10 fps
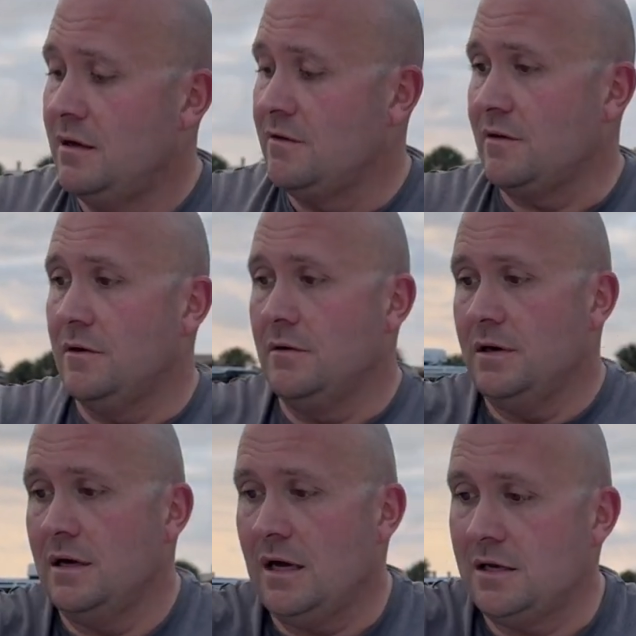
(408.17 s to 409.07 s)
So
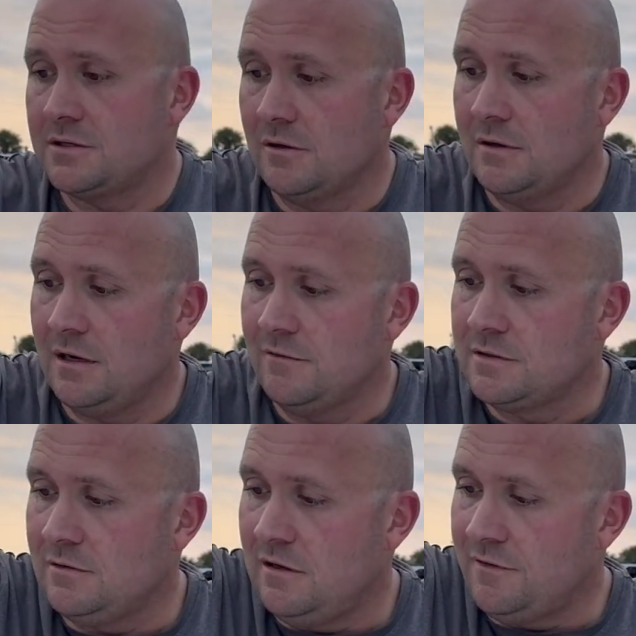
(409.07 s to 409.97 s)
I just go around every
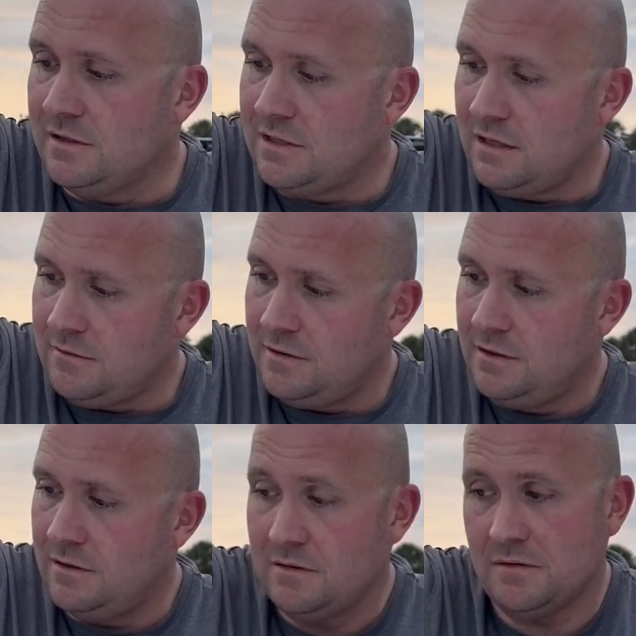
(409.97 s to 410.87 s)
so often and check them.
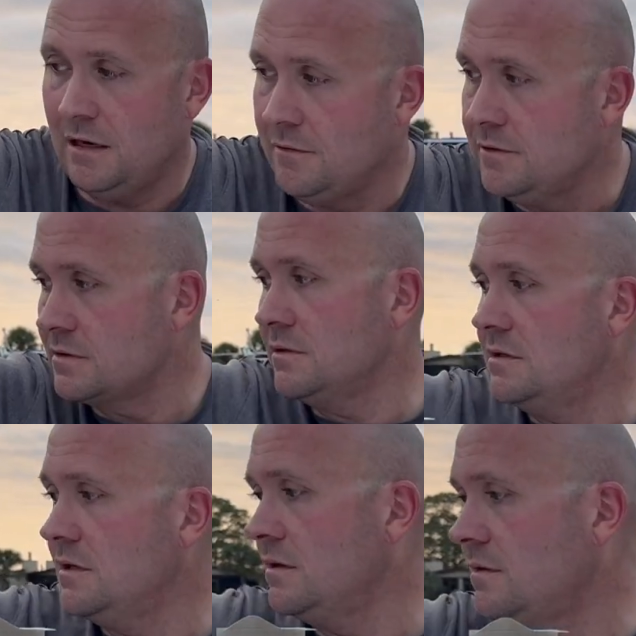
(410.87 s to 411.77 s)
That one looks good.